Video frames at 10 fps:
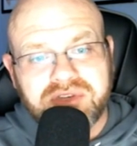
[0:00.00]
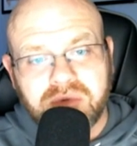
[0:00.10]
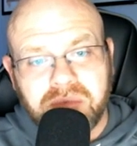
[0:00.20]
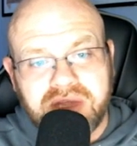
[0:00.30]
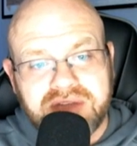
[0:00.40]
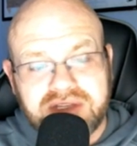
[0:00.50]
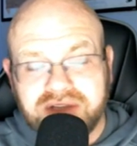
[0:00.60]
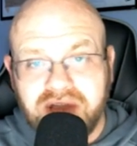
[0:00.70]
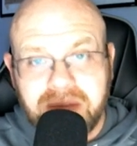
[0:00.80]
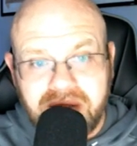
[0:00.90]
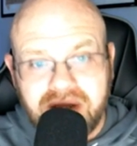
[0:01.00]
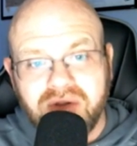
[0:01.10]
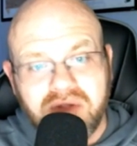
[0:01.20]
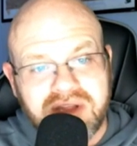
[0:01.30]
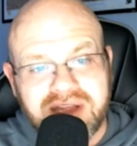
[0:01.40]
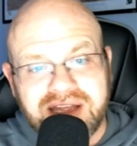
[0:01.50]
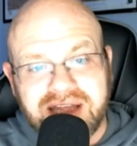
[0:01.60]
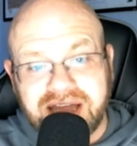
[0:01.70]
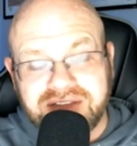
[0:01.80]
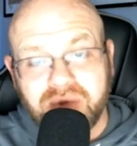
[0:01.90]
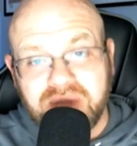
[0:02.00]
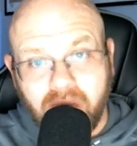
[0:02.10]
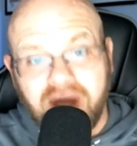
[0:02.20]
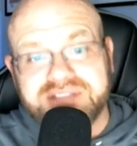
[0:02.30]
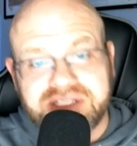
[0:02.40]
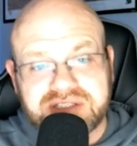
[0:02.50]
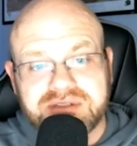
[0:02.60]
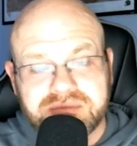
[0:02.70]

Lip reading: You're replacing Graham Harrell and Tony Washington,